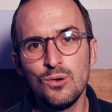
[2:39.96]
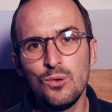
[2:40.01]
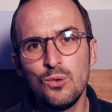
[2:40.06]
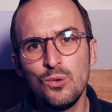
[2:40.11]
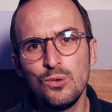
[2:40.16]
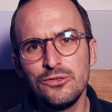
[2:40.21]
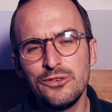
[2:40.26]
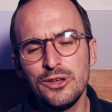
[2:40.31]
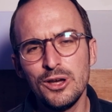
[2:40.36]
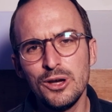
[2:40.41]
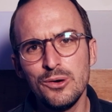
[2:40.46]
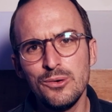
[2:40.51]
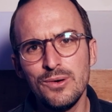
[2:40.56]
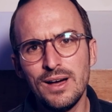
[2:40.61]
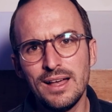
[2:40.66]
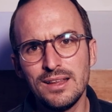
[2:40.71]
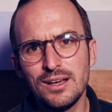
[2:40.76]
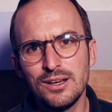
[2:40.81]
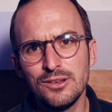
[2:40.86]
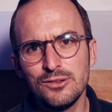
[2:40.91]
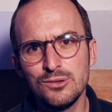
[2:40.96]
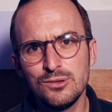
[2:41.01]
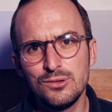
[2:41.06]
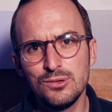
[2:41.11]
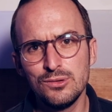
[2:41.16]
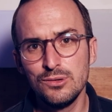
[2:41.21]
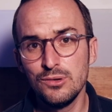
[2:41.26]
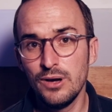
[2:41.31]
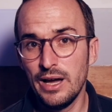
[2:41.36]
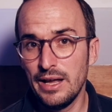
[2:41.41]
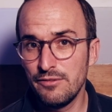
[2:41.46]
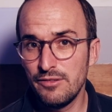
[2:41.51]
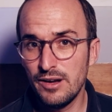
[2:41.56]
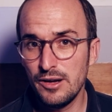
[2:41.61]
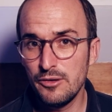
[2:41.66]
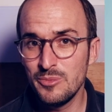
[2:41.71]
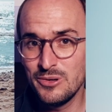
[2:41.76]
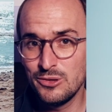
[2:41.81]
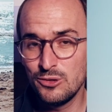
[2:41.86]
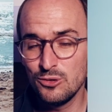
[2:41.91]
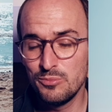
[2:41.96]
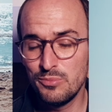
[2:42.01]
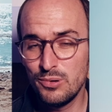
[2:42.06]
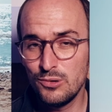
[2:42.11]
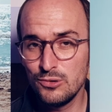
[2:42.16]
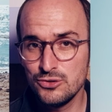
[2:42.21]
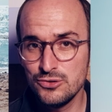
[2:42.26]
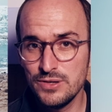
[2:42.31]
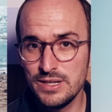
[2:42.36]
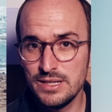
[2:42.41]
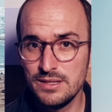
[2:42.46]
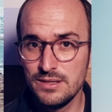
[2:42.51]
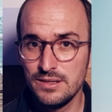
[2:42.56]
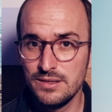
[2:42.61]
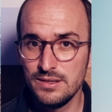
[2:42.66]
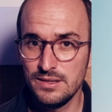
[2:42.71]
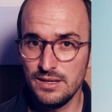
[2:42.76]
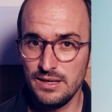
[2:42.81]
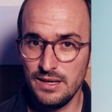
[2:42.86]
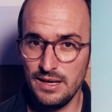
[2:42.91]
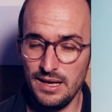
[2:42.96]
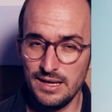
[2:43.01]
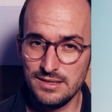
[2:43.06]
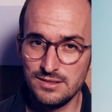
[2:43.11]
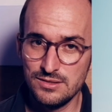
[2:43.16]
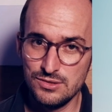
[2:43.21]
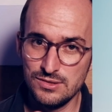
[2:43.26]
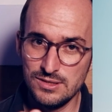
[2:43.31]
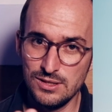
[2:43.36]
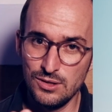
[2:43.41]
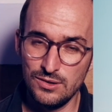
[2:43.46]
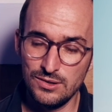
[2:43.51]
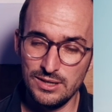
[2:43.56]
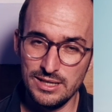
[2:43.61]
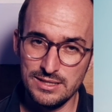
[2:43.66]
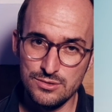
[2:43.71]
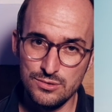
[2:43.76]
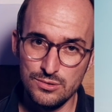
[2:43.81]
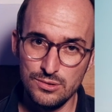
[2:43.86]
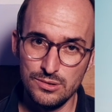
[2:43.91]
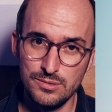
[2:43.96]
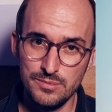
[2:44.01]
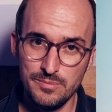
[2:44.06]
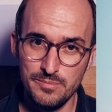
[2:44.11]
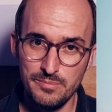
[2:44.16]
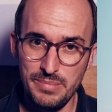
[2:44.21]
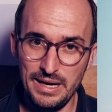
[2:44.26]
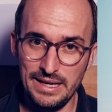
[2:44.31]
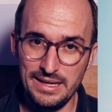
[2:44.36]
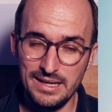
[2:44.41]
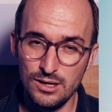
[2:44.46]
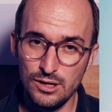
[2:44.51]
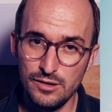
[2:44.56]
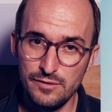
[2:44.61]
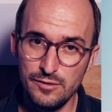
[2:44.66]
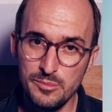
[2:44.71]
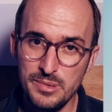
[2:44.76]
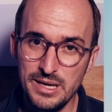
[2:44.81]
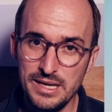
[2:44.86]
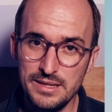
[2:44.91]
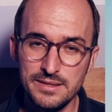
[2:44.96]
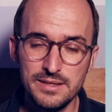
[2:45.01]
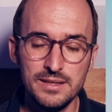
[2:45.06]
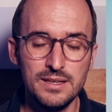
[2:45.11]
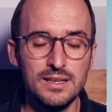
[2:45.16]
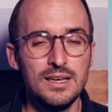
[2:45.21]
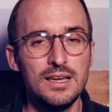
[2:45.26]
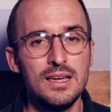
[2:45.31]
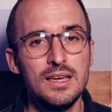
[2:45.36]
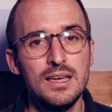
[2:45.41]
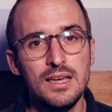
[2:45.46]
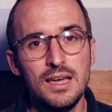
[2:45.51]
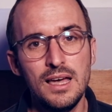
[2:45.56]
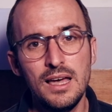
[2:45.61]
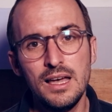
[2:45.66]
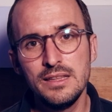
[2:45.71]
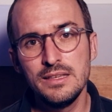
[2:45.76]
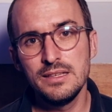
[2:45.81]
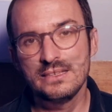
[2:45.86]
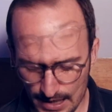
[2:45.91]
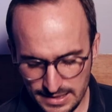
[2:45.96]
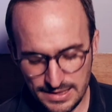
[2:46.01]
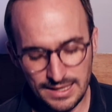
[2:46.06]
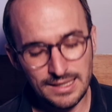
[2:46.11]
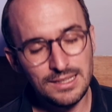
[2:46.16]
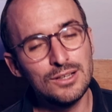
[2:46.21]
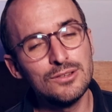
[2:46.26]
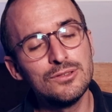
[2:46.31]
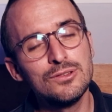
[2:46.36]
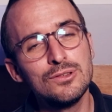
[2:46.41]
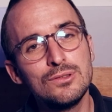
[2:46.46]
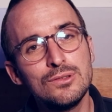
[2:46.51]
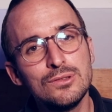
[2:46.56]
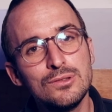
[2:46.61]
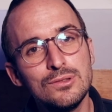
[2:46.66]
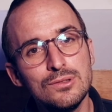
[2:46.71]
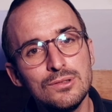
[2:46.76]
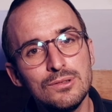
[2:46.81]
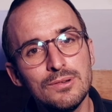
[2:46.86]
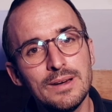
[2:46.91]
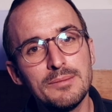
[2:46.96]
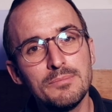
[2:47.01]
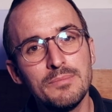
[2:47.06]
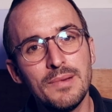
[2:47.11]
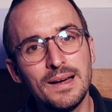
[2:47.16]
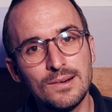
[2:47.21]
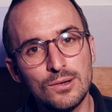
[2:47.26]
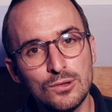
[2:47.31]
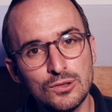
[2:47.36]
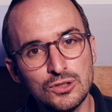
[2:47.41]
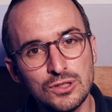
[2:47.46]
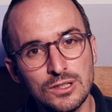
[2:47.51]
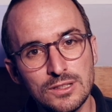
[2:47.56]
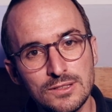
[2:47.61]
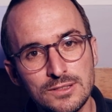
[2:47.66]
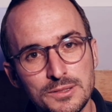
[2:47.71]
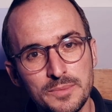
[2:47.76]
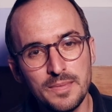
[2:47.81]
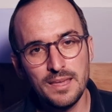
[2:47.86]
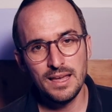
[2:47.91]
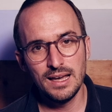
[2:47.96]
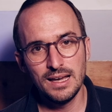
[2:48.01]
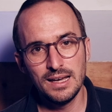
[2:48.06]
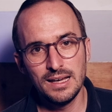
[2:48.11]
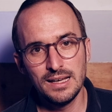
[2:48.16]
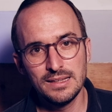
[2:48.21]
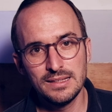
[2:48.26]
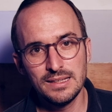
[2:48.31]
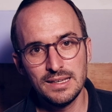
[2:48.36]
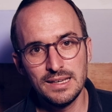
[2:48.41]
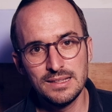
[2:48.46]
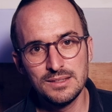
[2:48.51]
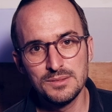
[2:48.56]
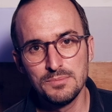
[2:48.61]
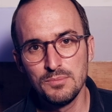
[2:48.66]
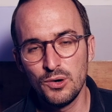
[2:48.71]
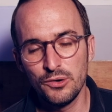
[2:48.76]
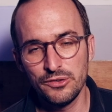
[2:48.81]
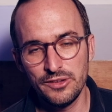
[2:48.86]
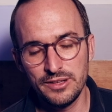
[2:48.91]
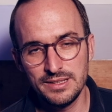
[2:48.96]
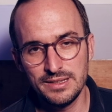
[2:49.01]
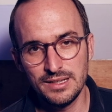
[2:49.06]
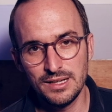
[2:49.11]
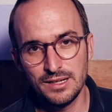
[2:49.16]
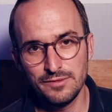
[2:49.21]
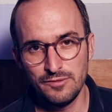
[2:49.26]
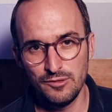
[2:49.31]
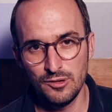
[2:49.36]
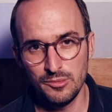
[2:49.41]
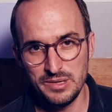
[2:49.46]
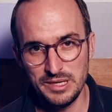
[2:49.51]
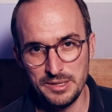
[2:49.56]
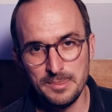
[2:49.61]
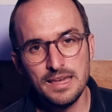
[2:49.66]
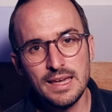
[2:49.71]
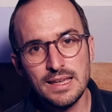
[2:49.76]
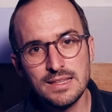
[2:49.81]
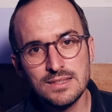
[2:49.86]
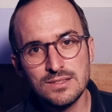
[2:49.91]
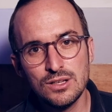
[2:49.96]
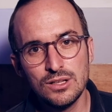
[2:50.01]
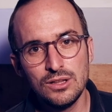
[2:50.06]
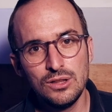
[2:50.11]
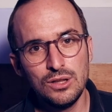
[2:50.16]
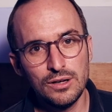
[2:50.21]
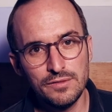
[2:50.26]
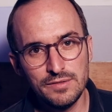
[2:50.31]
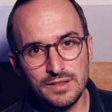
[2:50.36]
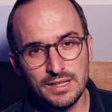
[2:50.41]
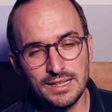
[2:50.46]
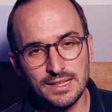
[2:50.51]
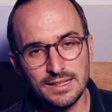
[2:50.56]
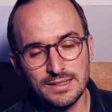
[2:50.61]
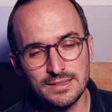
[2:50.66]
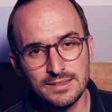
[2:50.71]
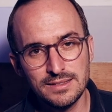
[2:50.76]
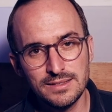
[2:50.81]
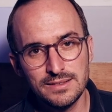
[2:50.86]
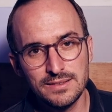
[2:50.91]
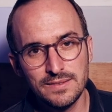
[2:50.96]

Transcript: also allows you to do environmental portrait as long as you're backing off a bit, and it allows you to do great macro shots, and it's more than enough for me. It's a lovely lens.